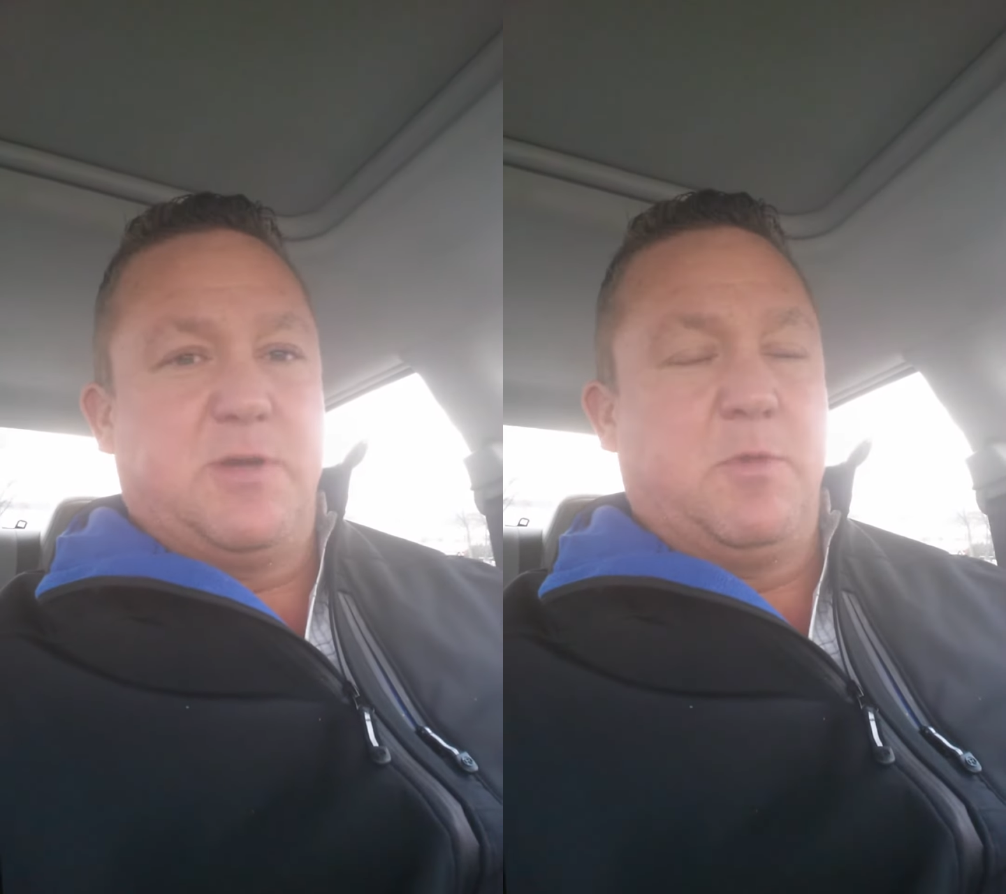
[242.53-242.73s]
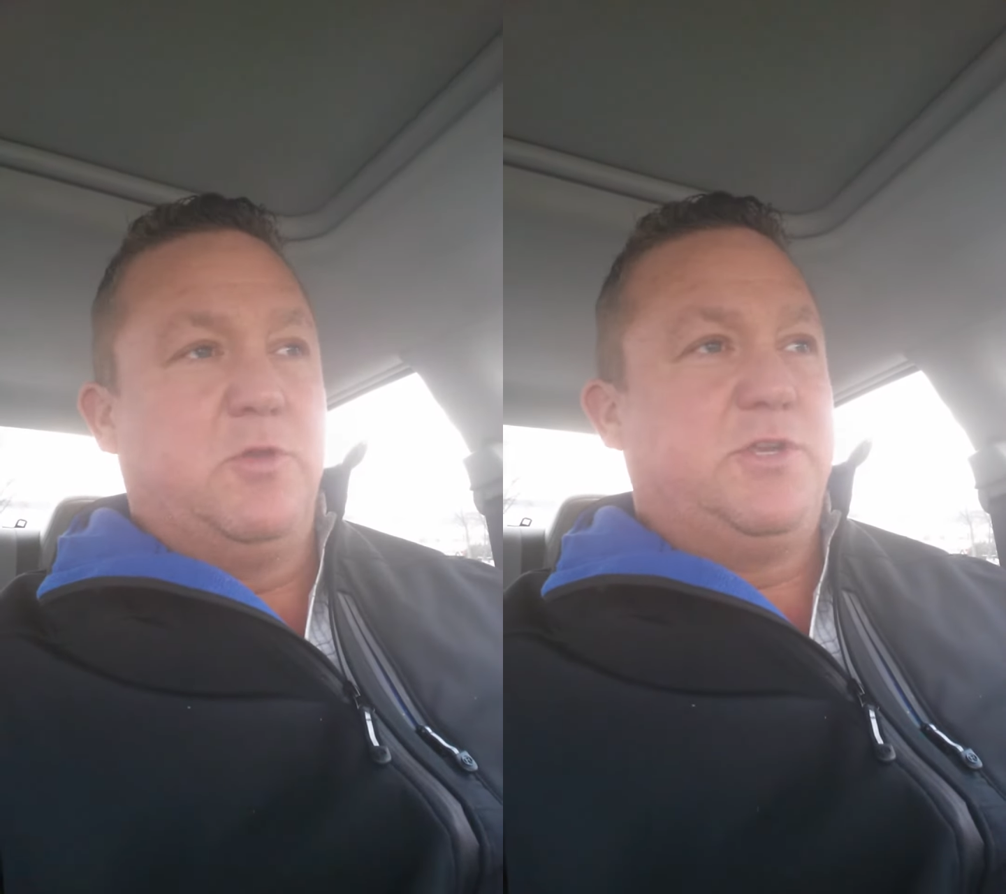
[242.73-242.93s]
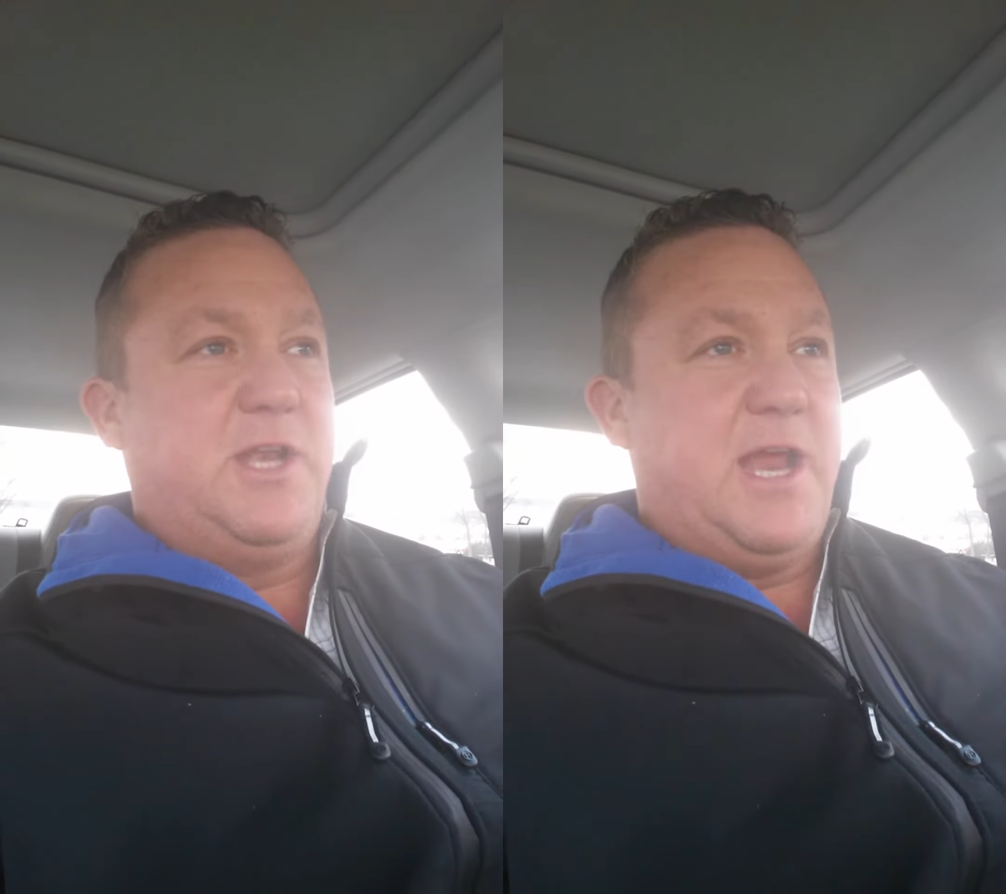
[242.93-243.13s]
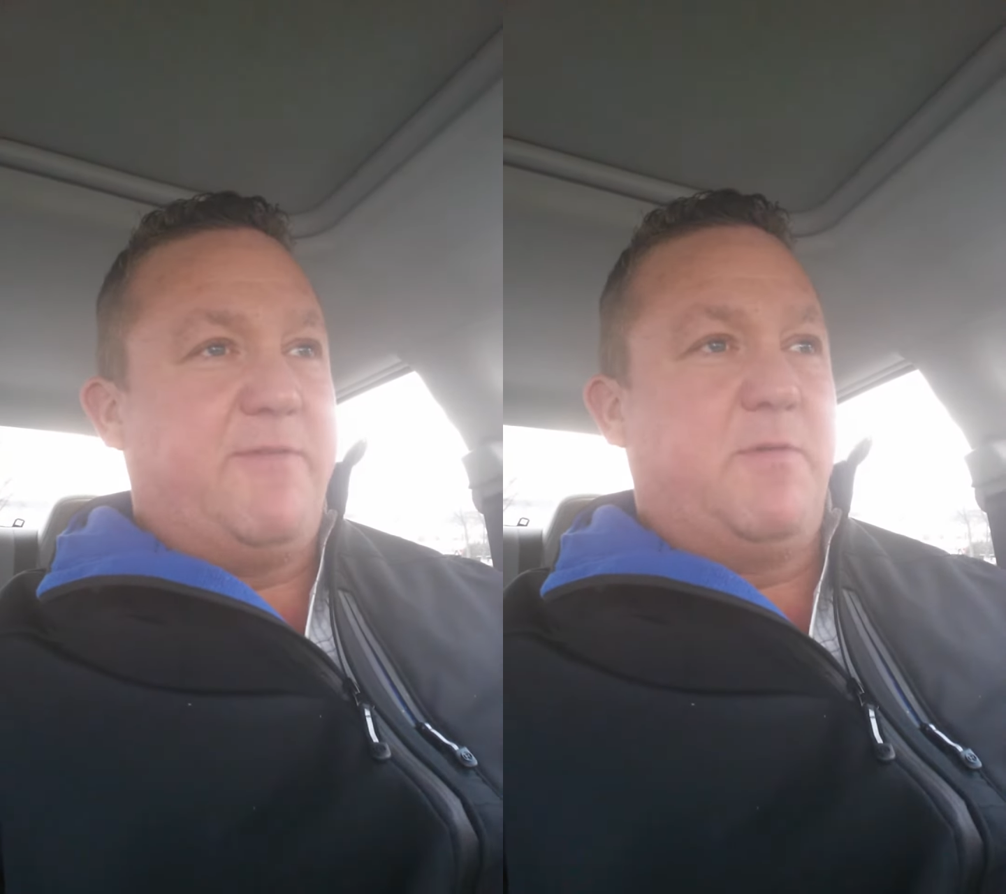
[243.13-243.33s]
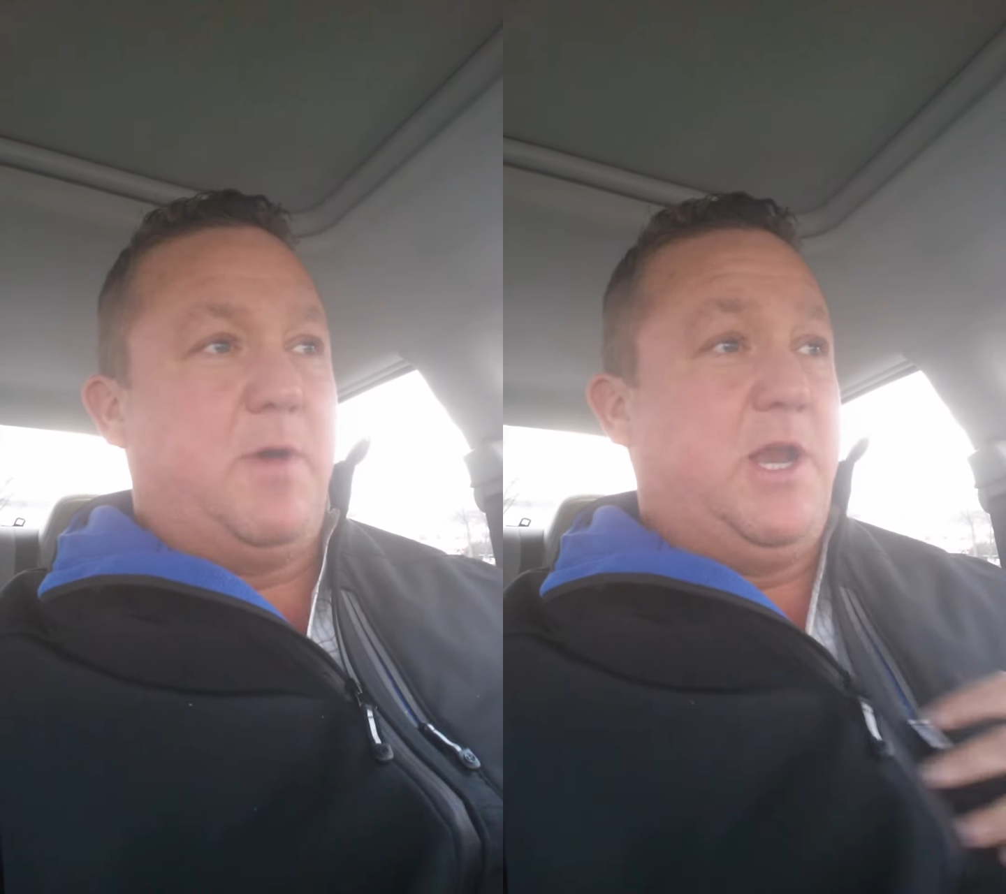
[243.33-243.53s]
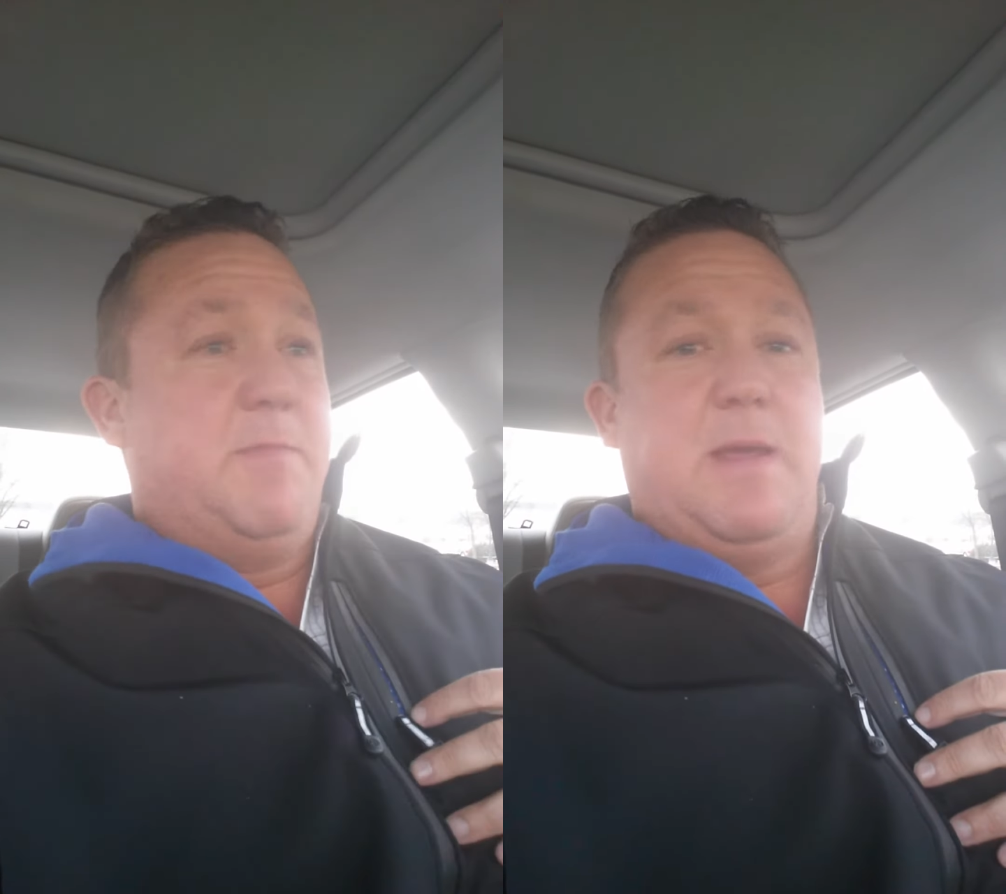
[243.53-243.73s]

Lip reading: someone who didn't have the money.